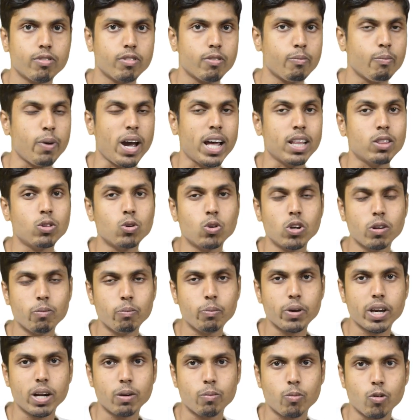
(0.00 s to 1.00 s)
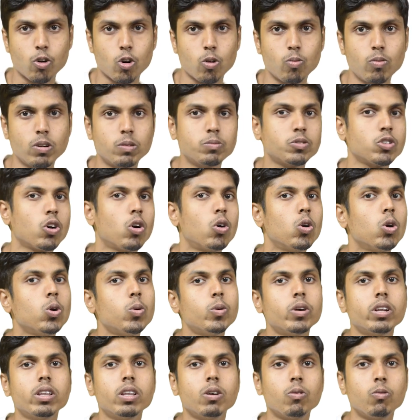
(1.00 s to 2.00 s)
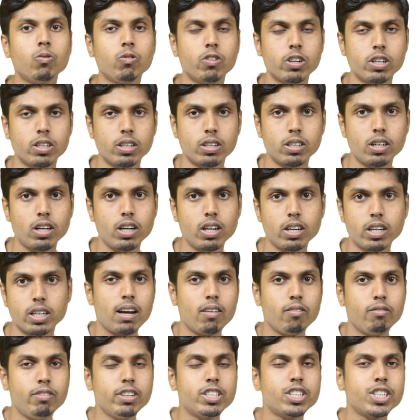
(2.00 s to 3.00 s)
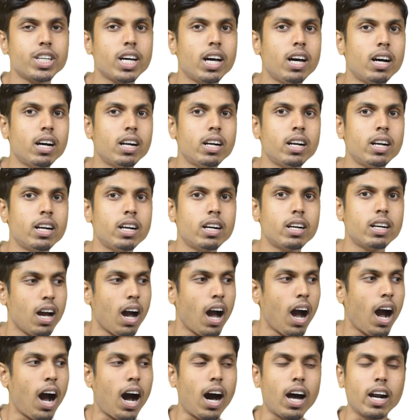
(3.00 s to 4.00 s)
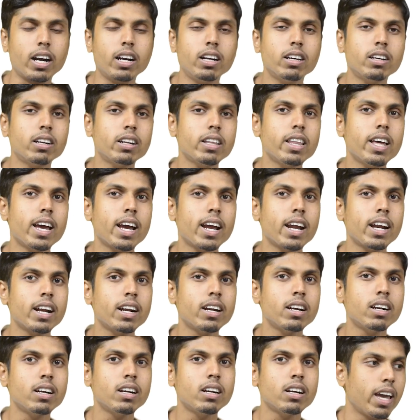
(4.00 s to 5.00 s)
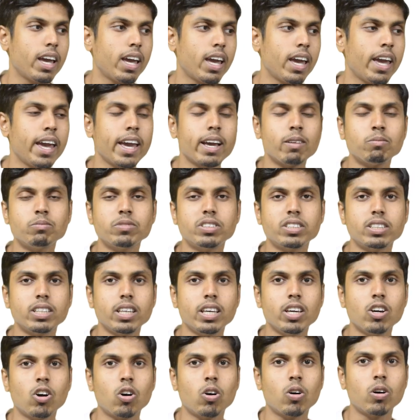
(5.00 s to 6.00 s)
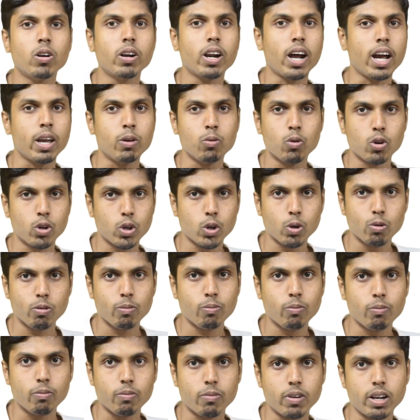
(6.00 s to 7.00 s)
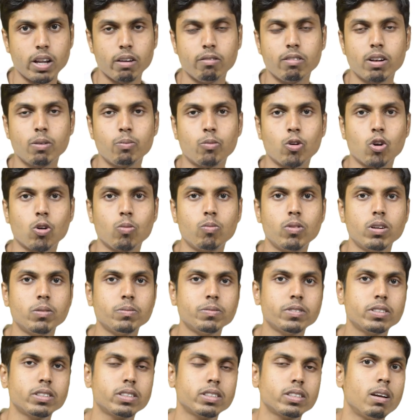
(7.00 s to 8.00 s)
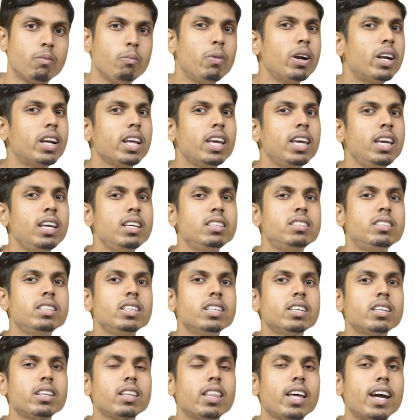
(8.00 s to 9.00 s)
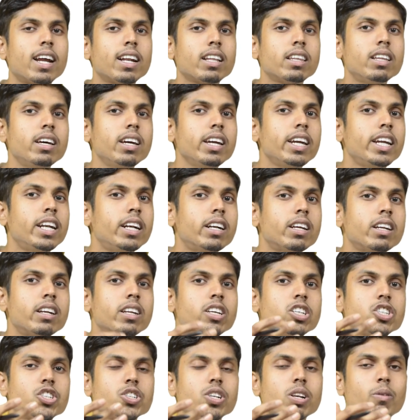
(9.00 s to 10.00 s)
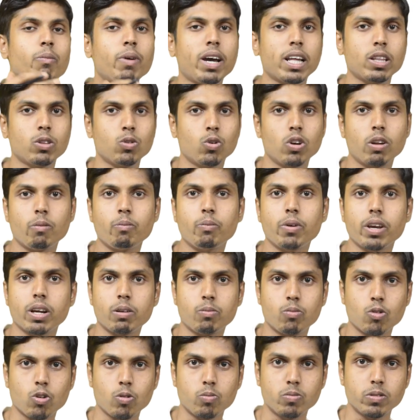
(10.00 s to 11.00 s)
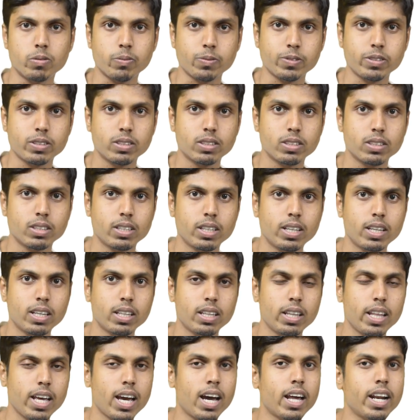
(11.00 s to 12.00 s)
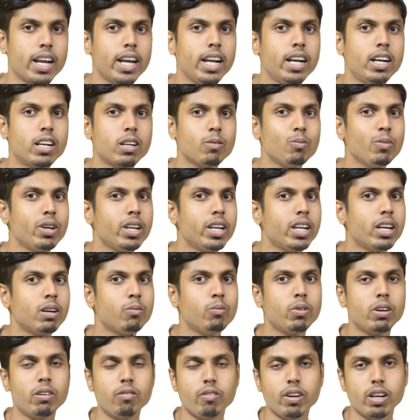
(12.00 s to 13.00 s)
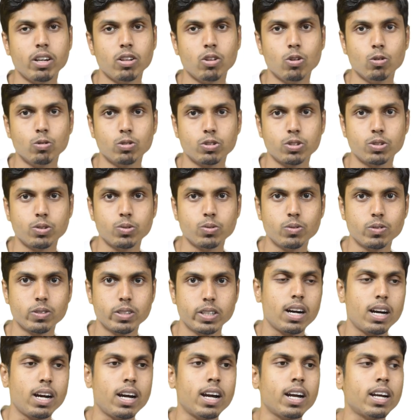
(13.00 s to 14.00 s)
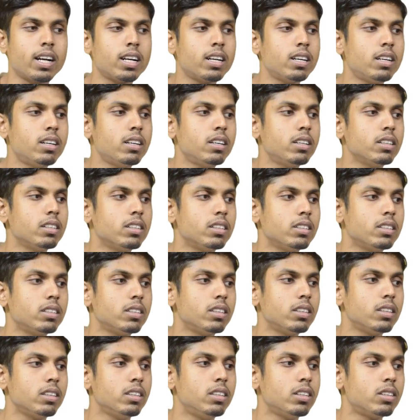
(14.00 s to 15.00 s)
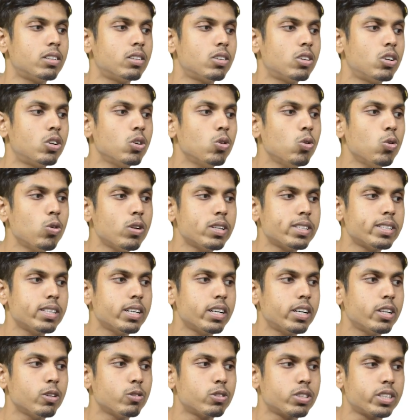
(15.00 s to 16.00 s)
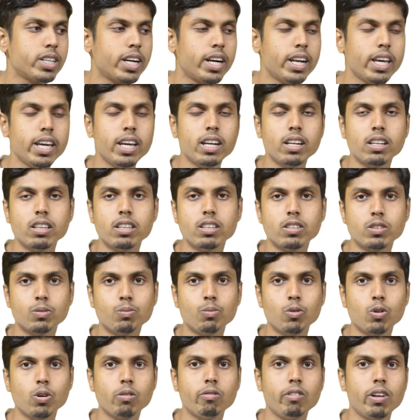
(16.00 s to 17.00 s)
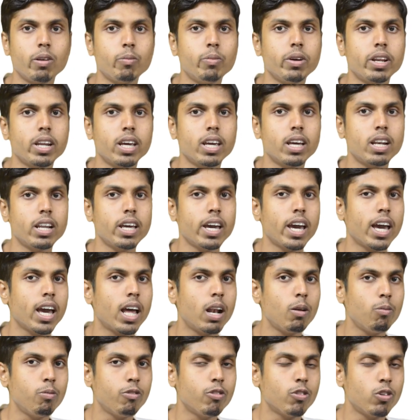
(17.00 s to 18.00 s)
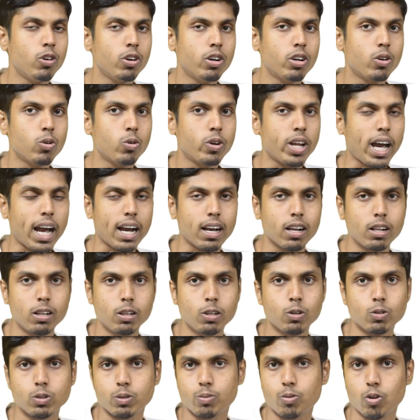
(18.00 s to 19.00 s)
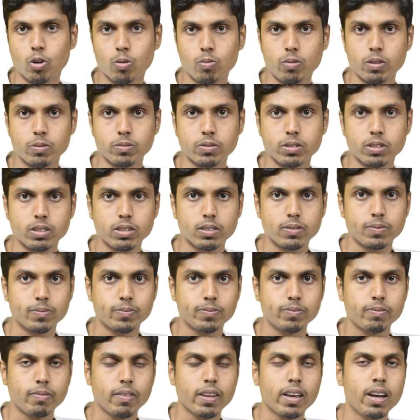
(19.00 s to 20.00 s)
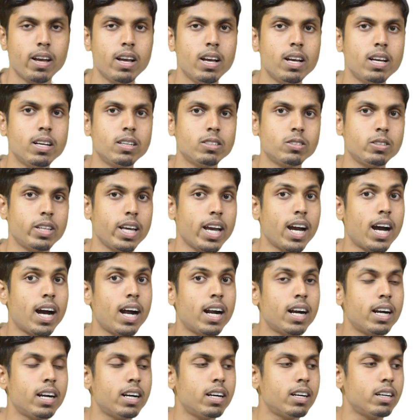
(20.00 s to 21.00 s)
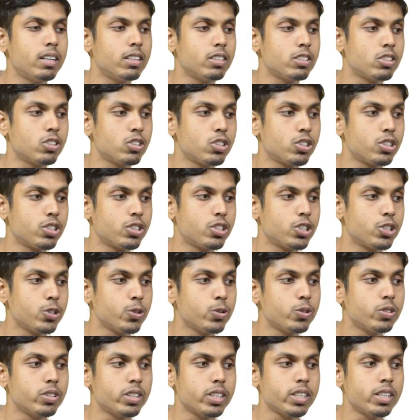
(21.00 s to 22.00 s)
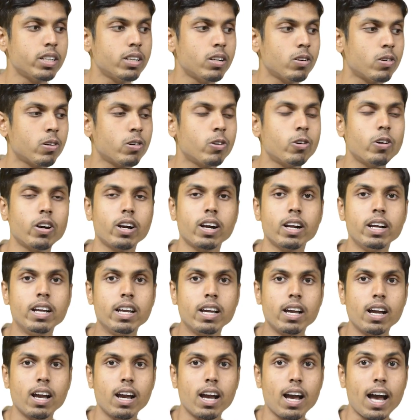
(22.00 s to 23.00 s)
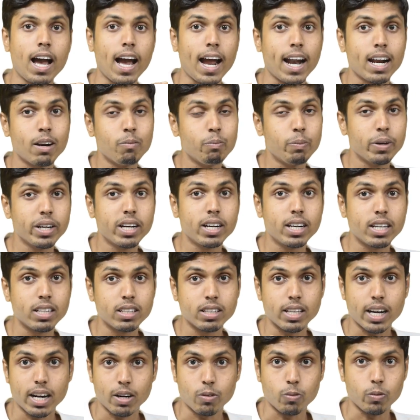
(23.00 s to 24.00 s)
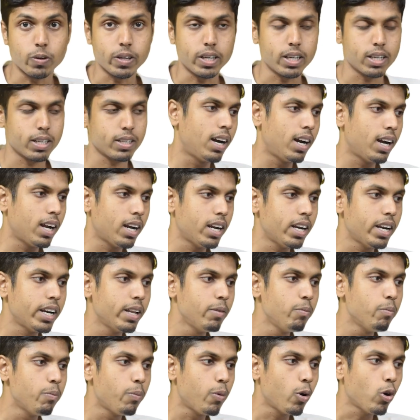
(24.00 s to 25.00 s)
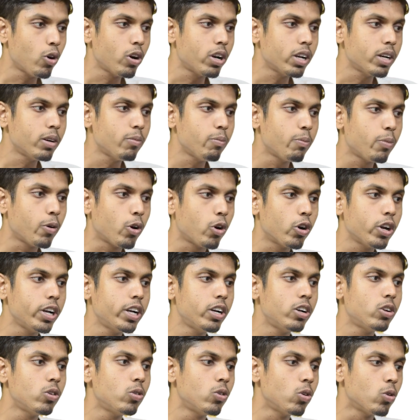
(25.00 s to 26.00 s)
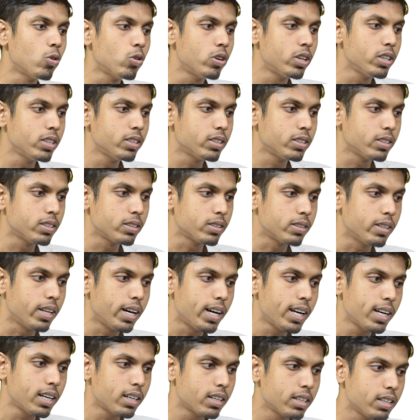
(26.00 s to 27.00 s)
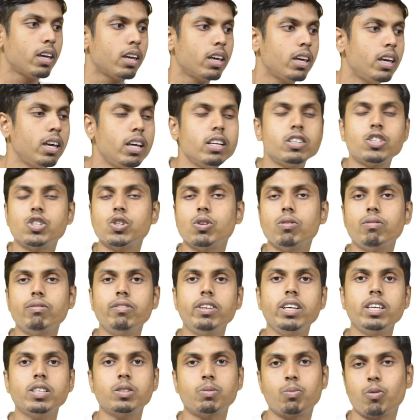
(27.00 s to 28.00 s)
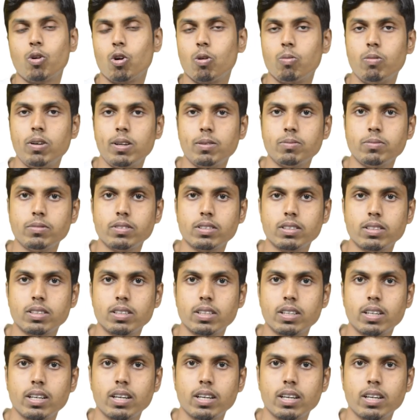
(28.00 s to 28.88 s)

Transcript: math Olympiad problems all over the world, which are harder than AMC or IOQM level problems, but easier than the international math Olympiad problems. They are intermediate between those two. And the tools that you study in this book will be really helpful to tackle those problems. They are chosen or handpicked in that way. And an important point to notice is that each of these problems